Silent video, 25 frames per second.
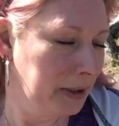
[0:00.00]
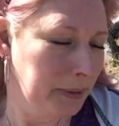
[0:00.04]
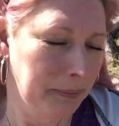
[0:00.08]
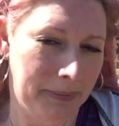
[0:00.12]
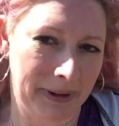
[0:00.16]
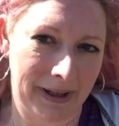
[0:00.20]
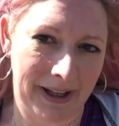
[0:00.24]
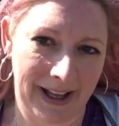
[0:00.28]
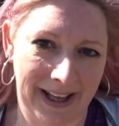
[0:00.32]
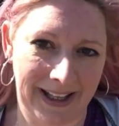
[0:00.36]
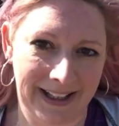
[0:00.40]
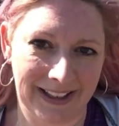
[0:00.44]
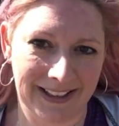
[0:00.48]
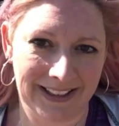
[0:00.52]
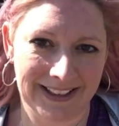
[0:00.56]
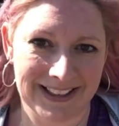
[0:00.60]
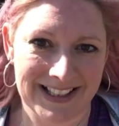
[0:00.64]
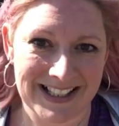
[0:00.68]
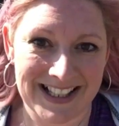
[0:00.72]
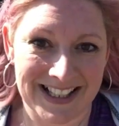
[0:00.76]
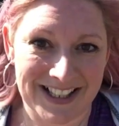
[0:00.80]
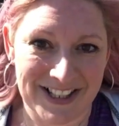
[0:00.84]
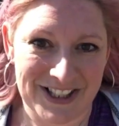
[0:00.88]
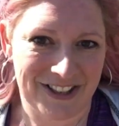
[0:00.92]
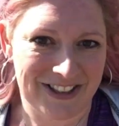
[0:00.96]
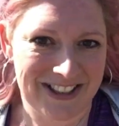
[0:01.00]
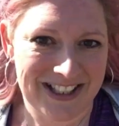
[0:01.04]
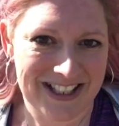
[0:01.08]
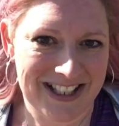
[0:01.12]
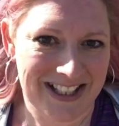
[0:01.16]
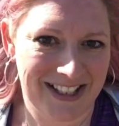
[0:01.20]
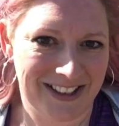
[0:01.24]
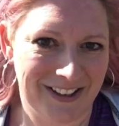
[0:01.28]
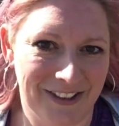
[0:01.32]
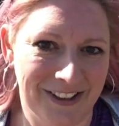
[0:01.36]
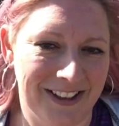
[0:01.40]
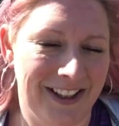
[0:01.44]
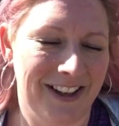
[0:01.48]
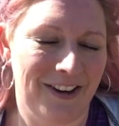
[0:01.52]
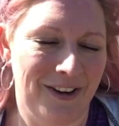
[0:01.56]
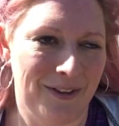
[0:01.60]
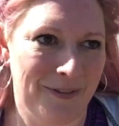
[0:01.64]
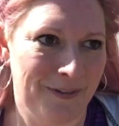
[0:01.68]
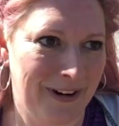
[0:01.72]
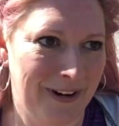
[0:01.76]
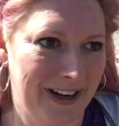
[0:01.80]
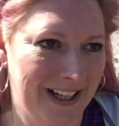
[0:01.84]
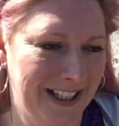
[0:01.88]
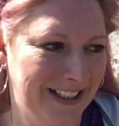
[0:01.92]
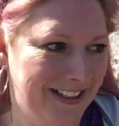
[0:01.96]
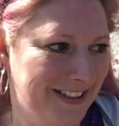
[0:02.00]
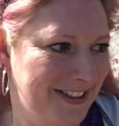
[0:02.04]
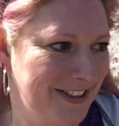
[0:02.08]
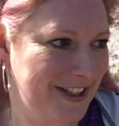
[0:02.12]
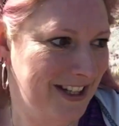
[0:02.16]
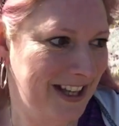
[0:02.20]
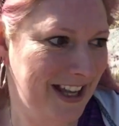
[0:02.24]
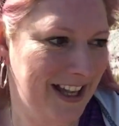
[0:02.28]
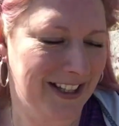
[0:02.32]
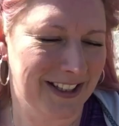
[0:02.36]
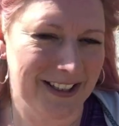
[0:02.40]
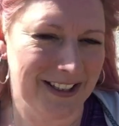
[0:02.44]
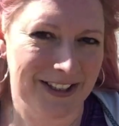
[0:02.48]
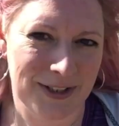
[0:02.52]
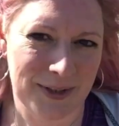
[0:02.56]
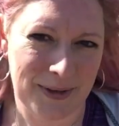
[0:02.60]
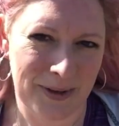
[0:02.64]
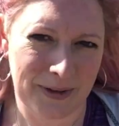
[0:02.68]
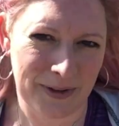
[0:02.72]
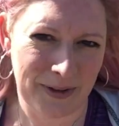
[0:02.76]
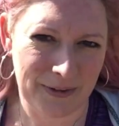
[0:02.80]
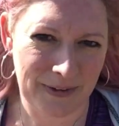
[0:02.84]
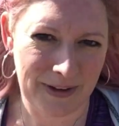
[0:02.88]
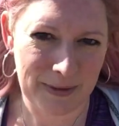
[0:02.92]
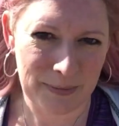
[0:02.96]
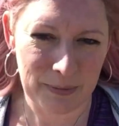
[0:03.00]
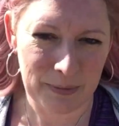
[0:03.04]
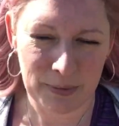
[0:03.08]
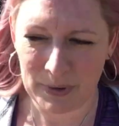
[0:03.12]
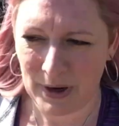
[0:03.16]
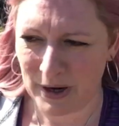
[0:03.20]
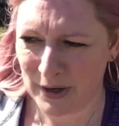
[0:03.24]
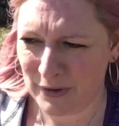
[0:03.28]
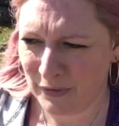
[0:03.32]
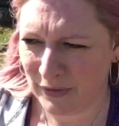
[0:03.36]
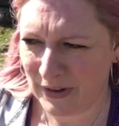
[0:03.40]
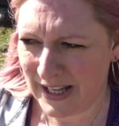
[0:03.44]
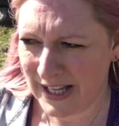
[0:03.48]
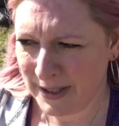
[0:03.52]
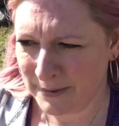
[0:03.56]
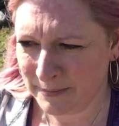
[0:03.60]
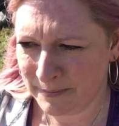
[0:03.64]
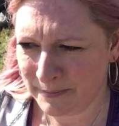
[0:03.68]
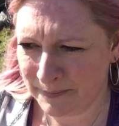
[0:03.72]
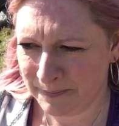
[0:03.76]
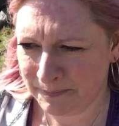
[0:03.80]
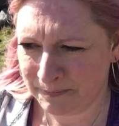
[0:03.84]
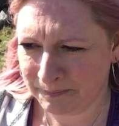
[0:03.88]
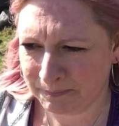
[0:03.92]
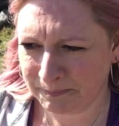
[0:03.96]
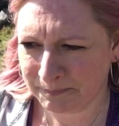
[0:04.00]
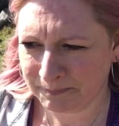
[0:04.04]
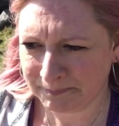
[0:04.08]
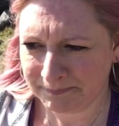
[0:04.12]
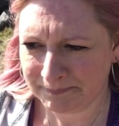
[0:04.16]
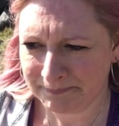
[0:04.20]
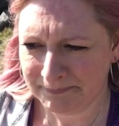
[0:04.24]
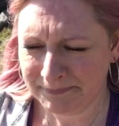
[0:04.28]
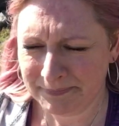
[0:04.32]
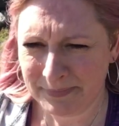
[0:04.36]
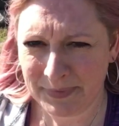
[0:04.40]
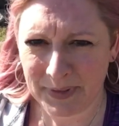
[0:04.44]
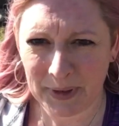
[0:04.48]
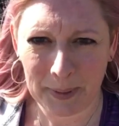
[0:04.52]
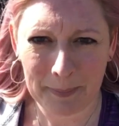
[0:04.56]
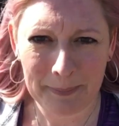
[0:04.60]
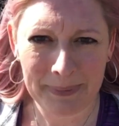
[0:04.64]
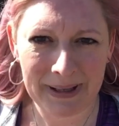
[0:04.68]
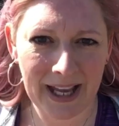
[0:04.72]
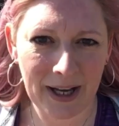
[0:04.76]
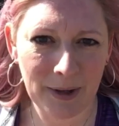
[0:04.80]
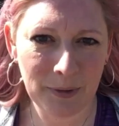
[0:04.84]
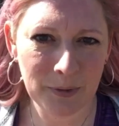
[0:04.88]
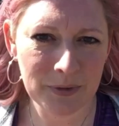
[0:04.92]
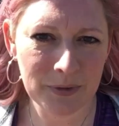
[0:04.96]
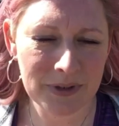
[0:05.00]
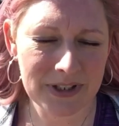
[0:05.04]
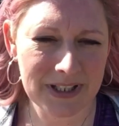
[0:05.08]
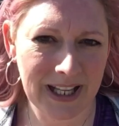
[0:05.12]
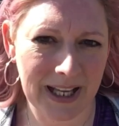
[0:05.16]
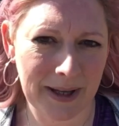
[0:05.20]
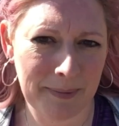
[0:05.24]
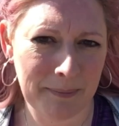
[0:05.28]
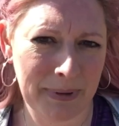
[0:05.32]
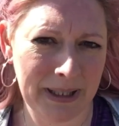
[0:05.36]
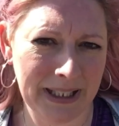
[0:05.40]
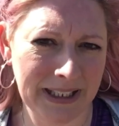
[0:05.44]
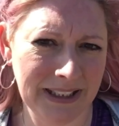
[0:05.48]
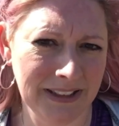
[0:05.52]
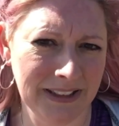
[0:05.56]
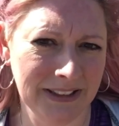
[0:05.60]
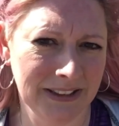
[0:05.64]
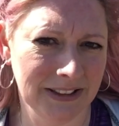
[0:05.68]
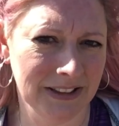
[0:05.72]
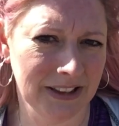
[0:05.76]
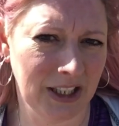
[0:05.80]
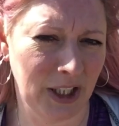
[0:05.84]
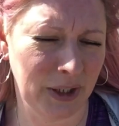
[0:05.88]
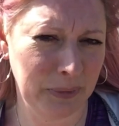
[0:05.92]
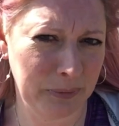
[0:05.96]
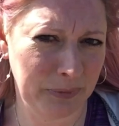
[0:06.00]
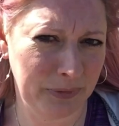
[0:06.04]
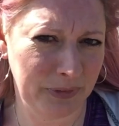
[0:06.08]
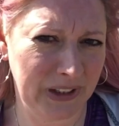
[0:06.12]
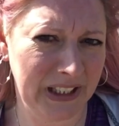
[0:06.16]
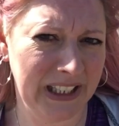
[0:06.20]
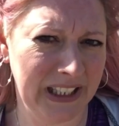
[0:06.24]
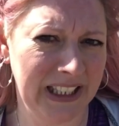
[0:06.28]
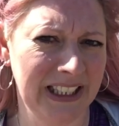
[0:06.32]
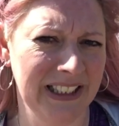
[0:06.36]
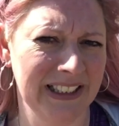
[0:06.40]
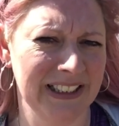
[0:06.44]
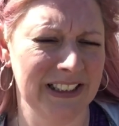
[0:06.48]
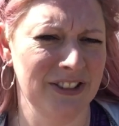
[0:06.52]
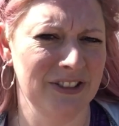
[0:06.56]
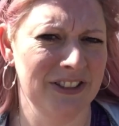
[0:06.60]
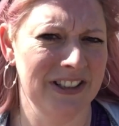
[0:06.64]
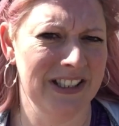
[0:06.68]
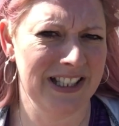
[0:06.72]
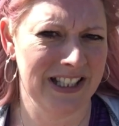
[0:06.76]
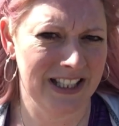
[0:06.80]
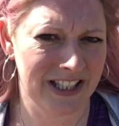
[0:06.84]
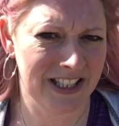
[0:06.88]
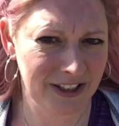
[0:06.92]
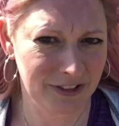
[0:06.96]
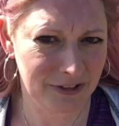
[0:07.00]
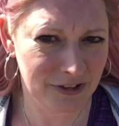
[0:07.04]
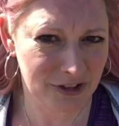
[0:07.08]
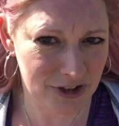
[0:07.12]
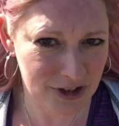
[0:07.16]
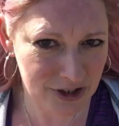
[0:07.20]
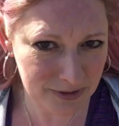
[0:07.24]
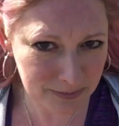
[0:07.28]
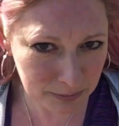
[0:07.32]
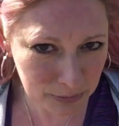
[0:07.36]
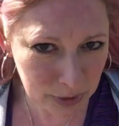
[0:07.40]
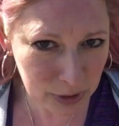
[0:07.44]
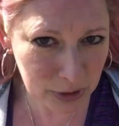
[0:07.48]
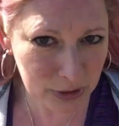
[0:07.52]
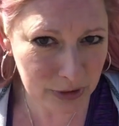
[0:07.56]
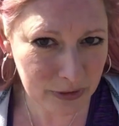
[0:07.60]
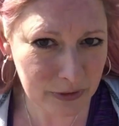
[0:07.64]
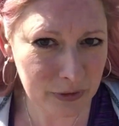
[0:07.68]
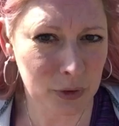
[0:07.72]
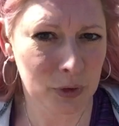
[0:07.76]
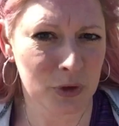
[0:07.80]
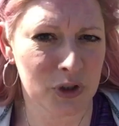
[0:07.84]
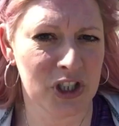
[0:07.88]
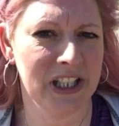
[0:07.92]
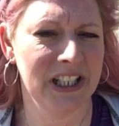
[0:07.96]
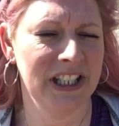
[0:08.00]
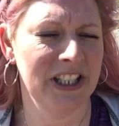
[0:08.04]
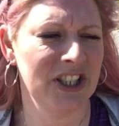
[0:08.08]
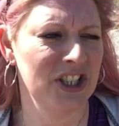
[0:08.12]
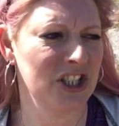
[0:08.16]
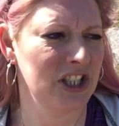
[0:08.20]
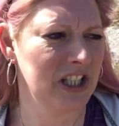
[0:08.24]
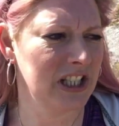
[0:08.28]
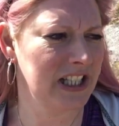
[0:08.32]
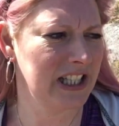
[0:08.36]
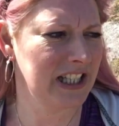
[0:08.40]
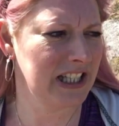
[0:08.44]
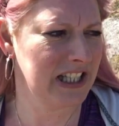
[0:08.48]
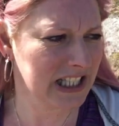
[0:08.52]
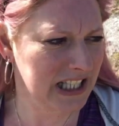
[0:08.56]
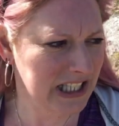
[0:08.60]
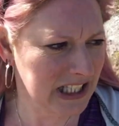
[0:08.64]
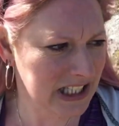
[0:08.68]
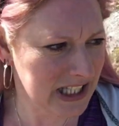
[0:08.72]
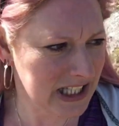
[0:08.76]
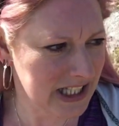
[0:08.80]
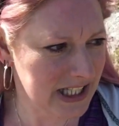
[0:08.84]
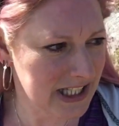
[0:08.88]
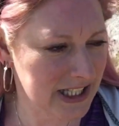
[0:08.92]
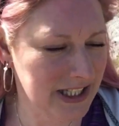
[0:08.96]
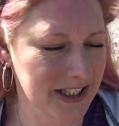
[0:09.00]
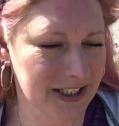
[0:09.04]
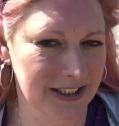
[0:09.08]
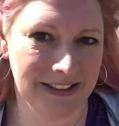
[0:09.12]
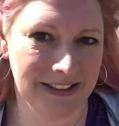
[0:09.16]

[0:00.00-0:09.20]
But hey, it's exciting. I can't wait. So yeah, twelfth of April hopefully. Be out camping, hopefully, as long as they don't move or change any of the dates.